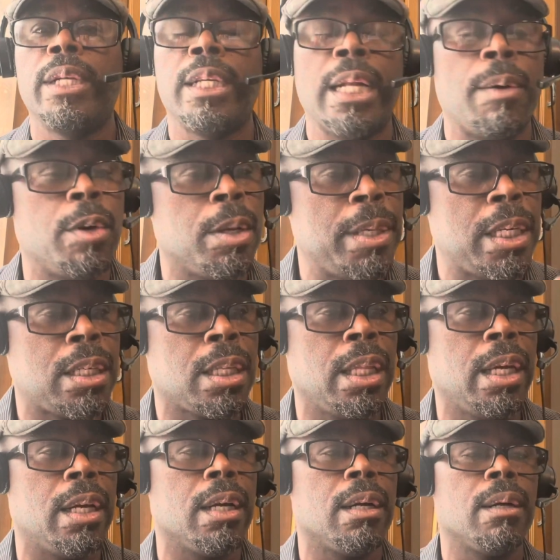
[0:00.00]
And I want to be
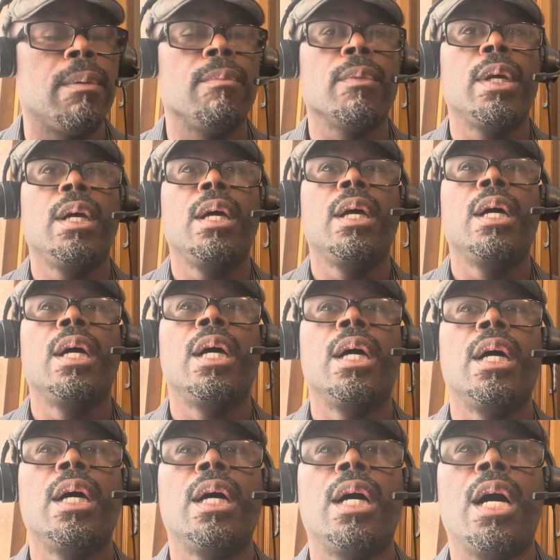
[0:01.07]
clear.
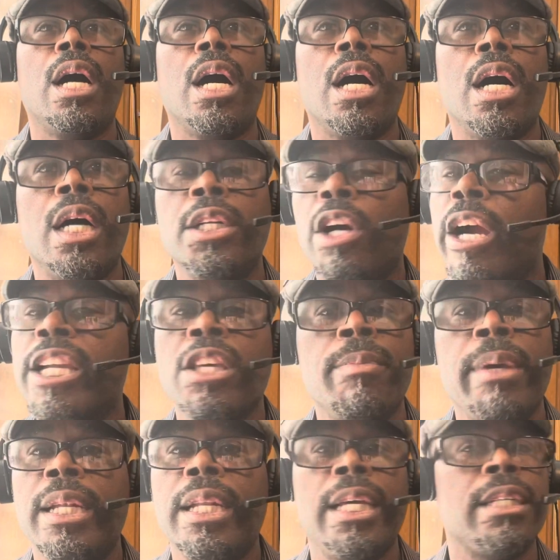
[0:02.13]
An
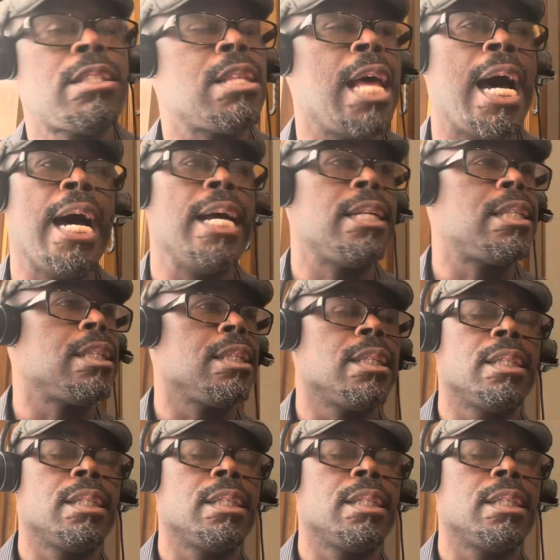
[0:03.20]
argument is not